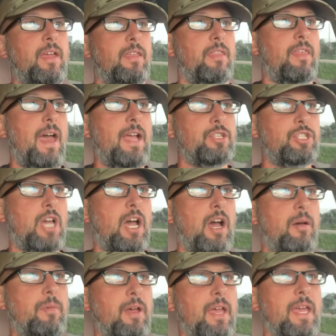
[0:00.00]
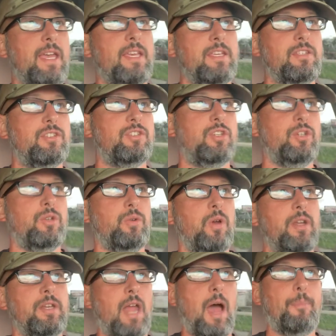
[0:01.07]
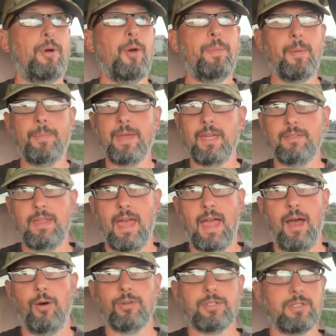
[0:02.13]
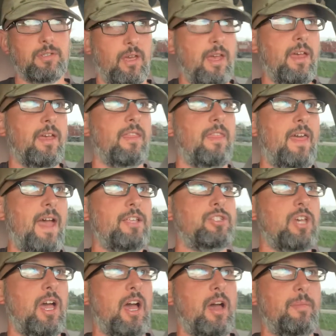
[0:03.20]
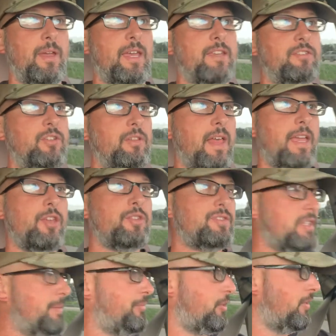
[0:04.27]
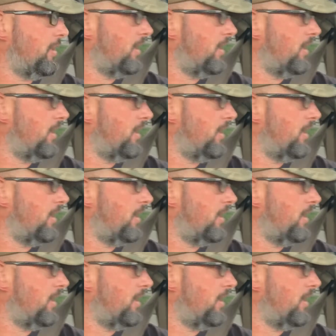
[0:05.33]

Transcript: That job is to not poop and pee in the house. That job is to let you sleep through the